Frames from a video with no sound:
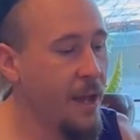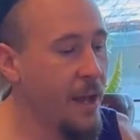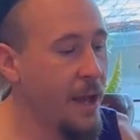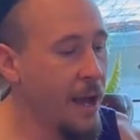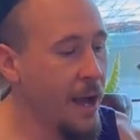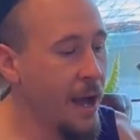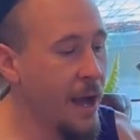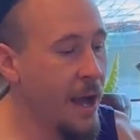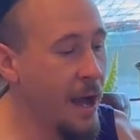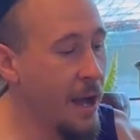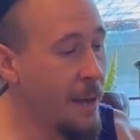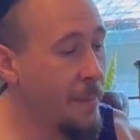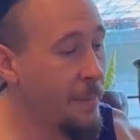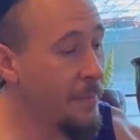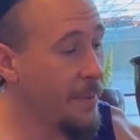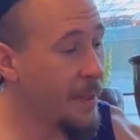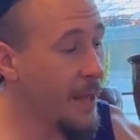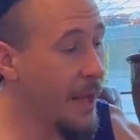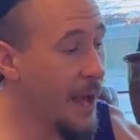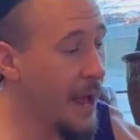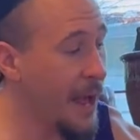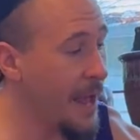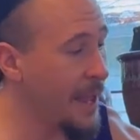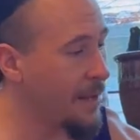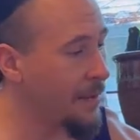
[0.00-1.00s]

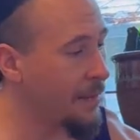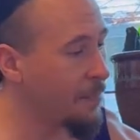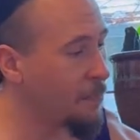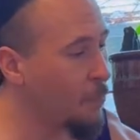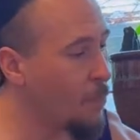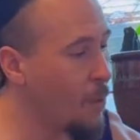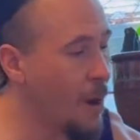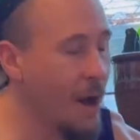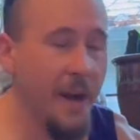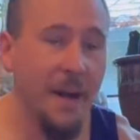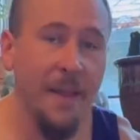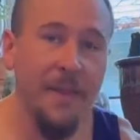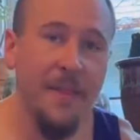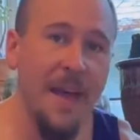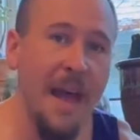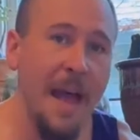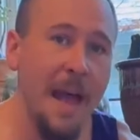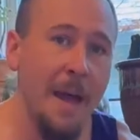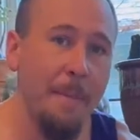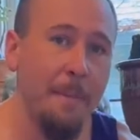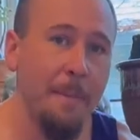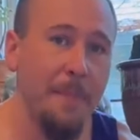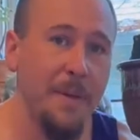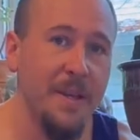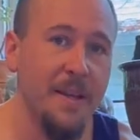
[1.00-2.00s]
I wanted
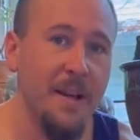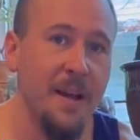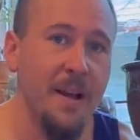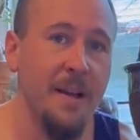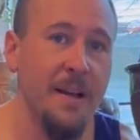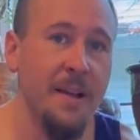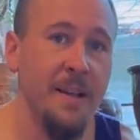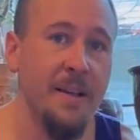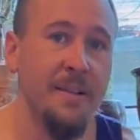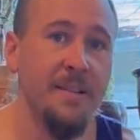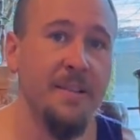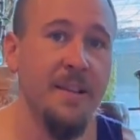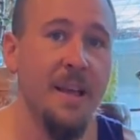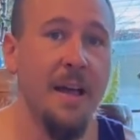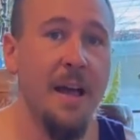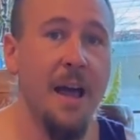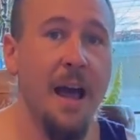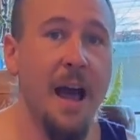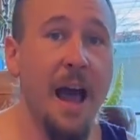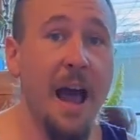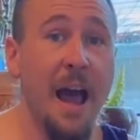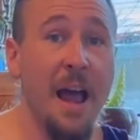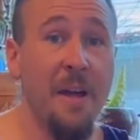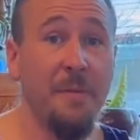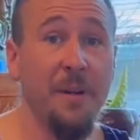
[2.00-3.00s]
that because
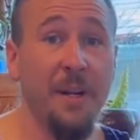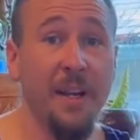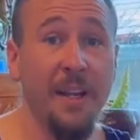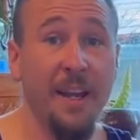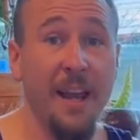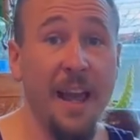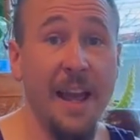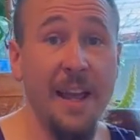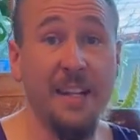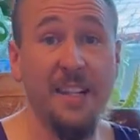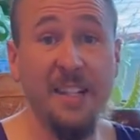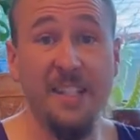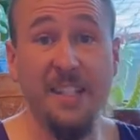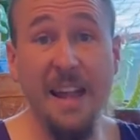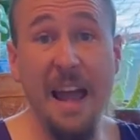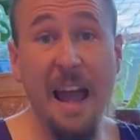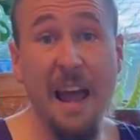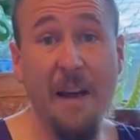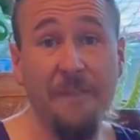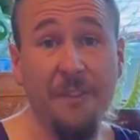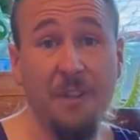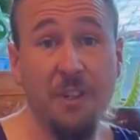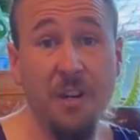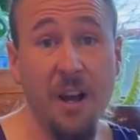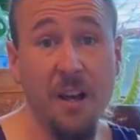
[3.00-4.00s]
I really like
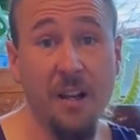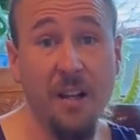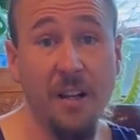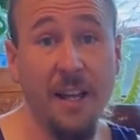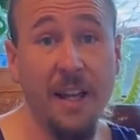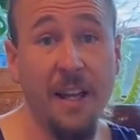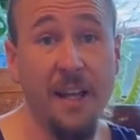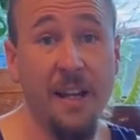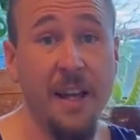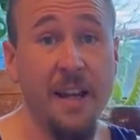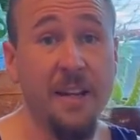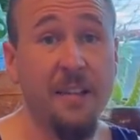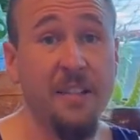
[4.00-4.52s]
staff juggling and